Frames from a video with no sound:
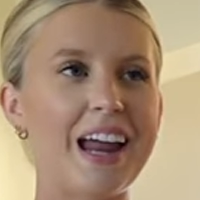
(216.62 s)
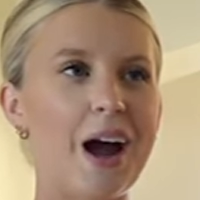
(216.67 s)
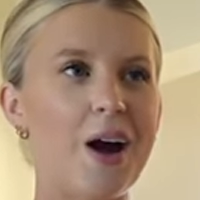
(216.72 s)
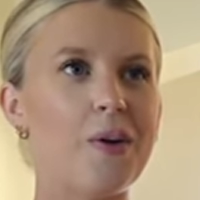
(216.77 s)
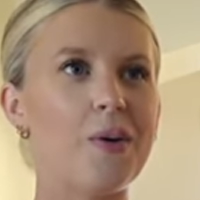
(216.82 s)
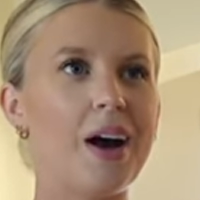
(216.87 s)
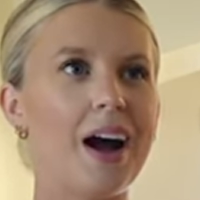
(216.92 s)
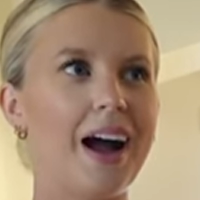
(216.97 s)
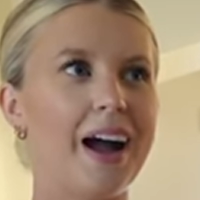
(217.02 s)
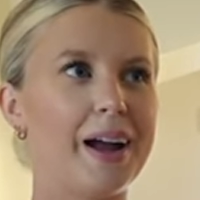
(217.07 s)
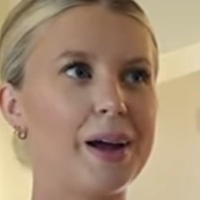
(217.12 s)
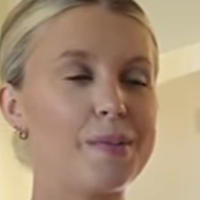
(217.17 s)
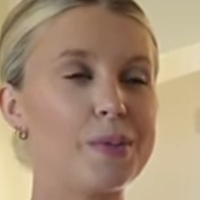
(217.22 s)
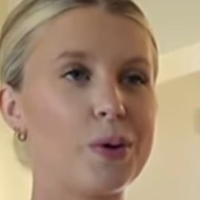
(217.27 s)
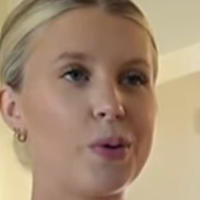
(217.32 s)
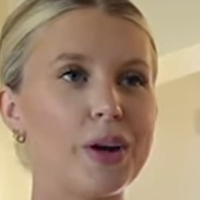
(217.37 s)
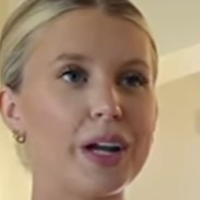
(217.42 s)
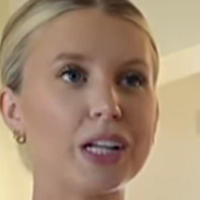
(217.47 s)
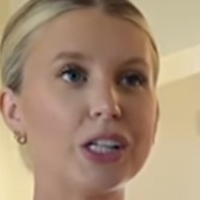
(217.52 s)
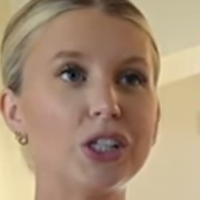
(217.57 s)
now I am
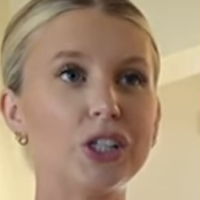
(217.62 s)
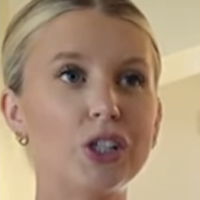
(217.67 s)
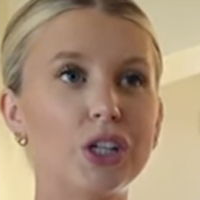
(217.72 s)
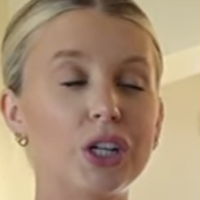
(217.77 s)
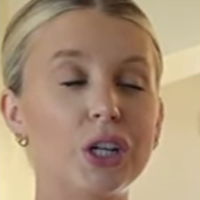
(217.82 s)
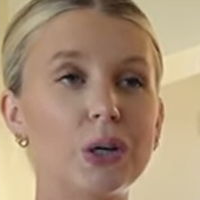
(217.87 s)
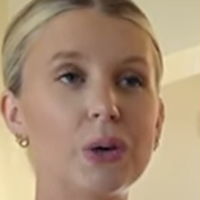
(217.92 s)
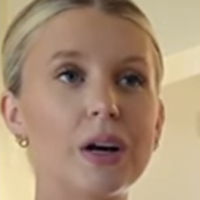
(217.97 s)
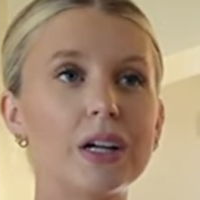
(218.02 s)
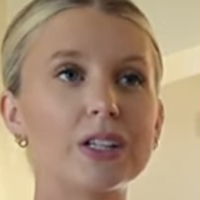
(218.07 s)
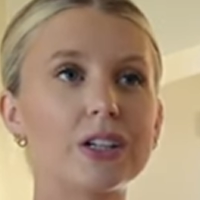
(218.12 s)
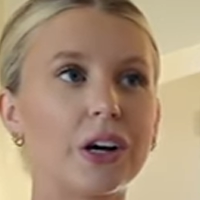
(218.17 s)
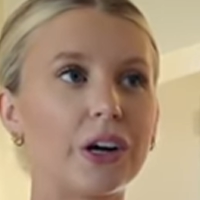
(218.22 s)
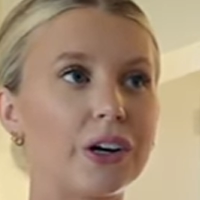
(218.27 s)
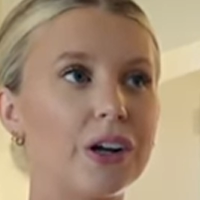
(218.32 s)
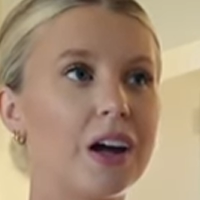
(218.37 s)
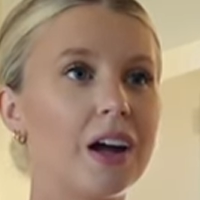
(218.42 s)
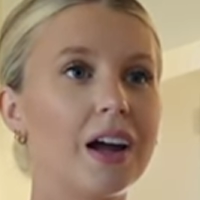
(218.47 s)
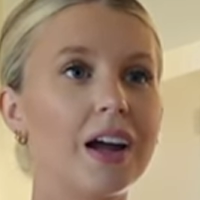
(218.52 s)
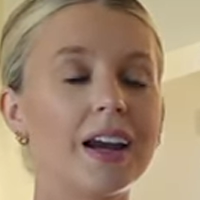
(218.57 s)
going to
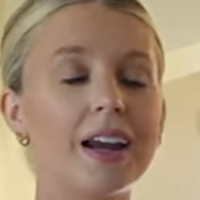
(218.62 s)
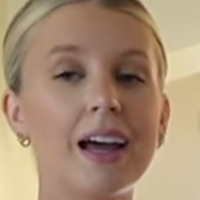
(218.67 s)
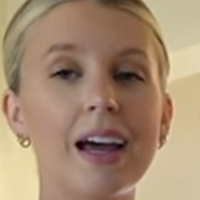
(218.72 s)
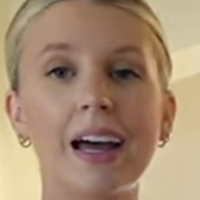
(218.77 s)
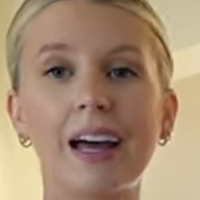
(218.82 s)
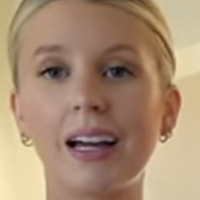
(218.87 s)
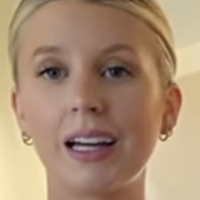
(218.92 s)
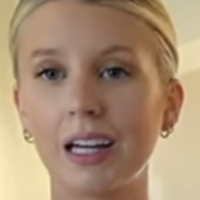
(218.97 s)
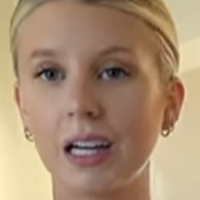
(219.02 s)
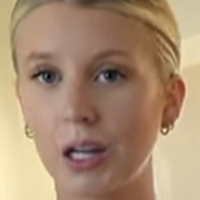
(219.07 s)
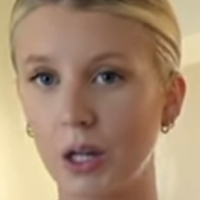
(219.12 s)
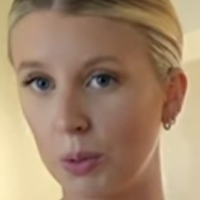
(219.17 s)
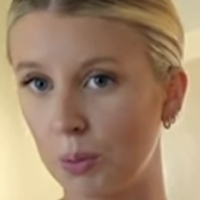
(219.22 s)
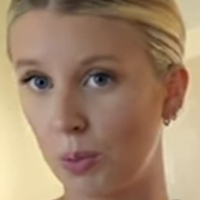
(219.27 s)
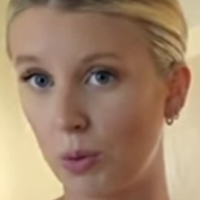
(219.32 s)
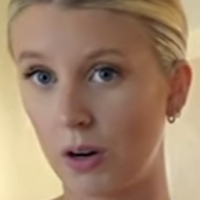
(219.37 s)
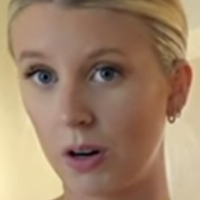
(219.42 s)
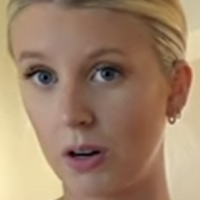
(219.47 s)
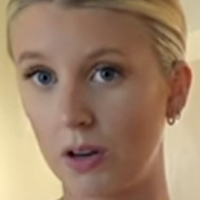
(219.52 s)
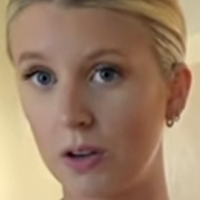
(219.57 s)
turn on
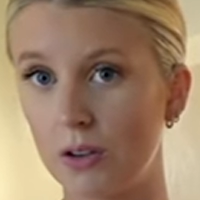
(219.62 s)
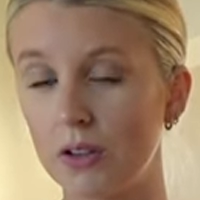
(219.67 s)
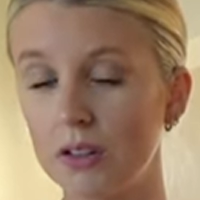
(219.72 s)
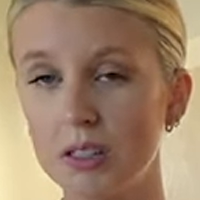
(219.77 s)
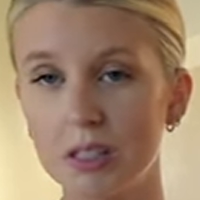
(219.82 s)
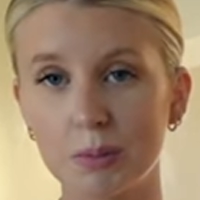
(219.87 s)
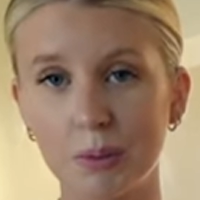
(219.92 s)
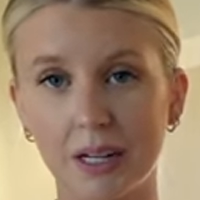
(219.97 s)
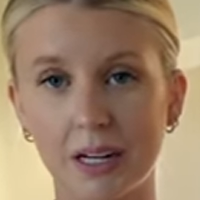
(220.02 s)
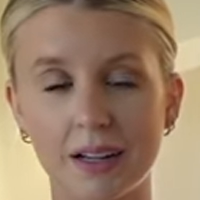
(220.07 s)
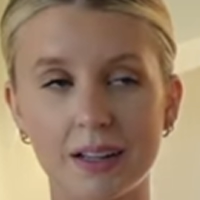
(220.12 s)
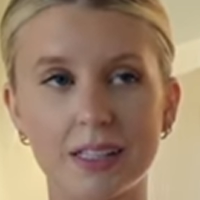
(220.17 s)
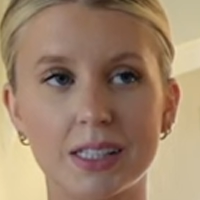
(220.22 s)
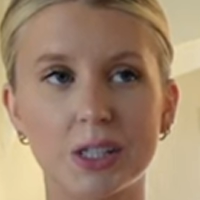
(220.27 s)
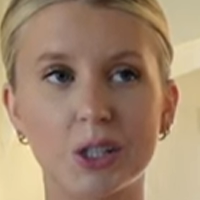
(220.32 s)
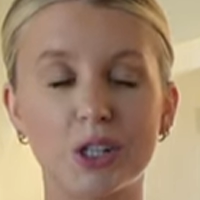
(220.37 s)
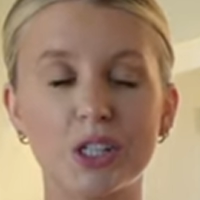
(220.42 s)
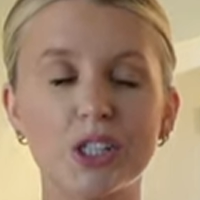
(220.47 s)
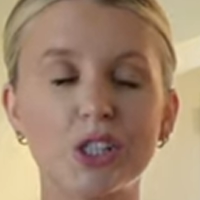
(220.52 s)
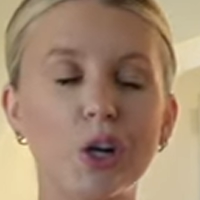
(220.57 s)
Gilmore Girls because
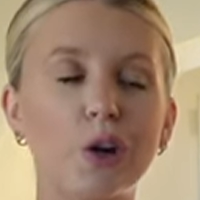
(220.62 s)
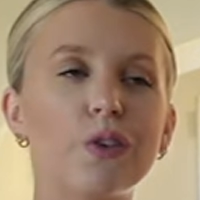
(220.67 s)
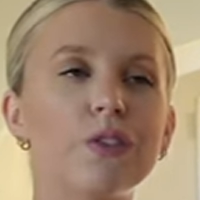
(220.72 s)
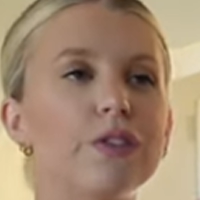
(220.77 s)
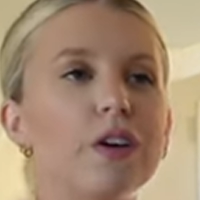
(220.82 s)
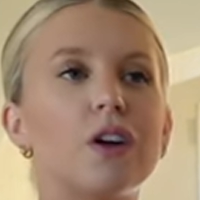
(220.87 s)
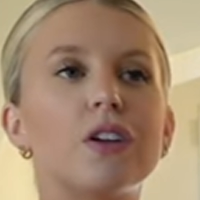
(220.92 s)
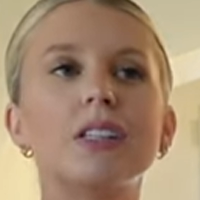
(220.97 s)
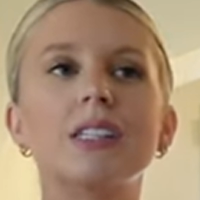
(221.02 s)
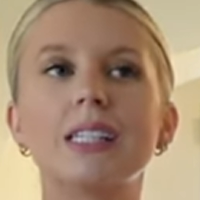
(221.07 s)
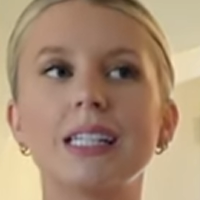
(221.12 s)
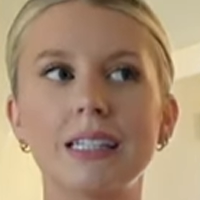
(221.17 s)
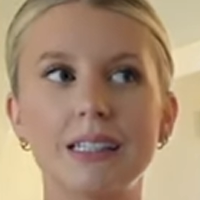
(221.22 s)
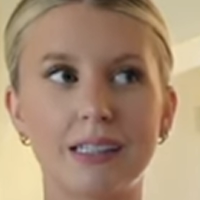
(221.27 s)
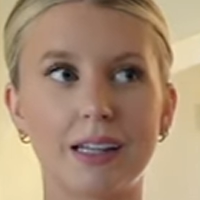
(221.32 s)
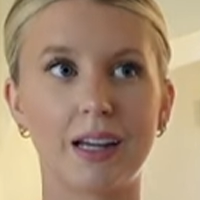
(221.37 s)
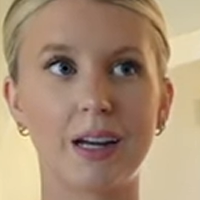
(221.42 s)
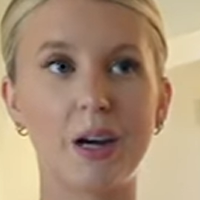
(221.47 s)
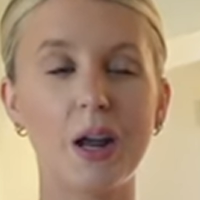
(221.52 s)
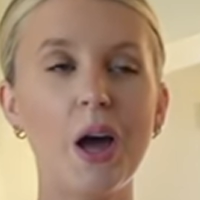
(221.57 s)
there is no fall
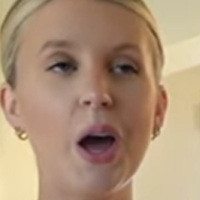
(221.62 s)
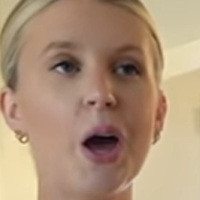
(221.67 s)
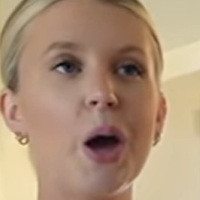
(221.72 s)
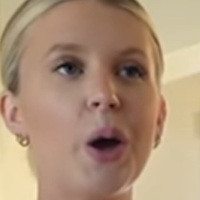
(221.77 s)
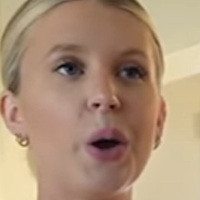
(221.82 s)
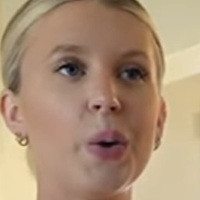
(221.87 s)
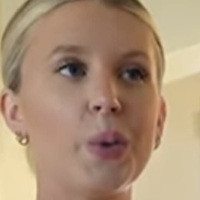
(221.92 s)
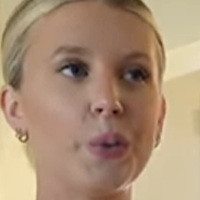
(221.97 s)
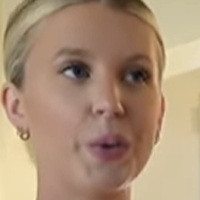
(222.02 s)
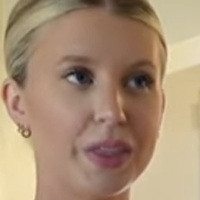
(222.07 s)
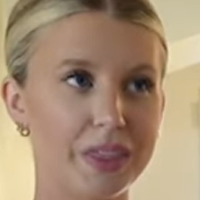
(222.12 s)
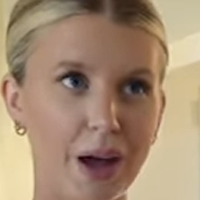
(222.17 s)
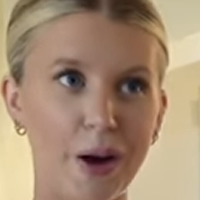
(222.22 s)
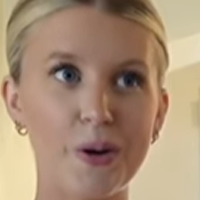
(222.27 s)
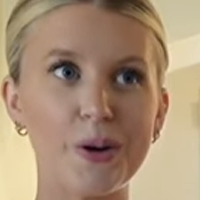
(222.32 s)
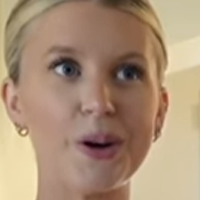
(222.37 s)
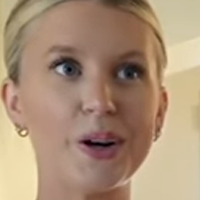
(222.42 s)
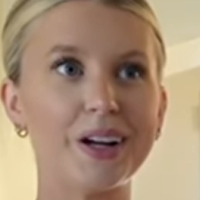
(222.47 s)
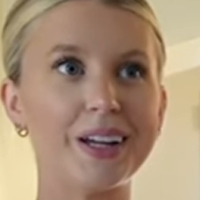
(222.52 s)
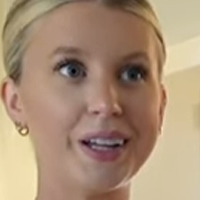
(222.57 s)
season
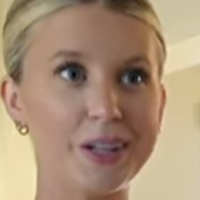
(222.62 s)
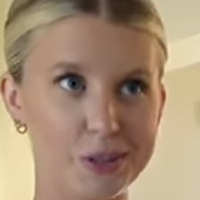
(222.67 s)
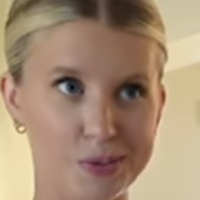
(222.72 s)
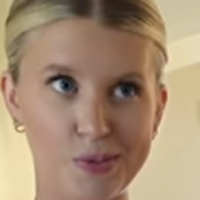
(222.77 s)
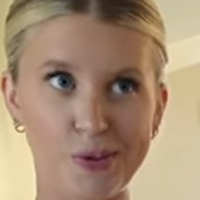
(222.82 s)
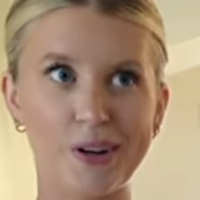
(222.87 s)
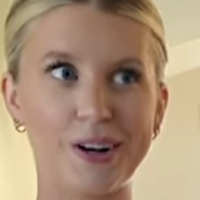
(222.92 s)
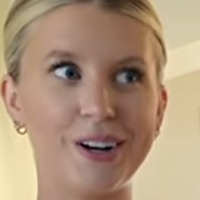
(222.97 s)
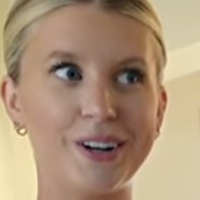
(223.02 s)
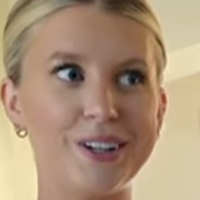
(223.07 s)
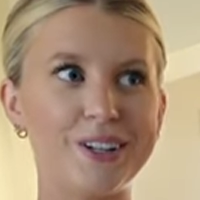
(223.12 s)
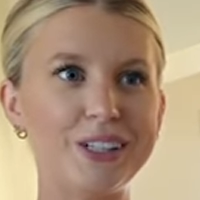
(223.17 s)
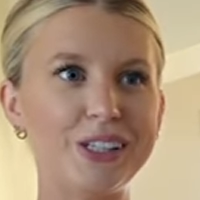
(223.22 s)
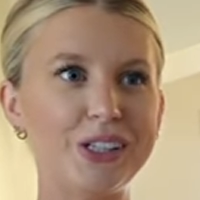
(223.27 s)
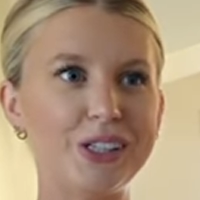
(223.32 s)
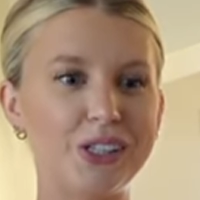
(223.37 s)
without Gilmore Girls.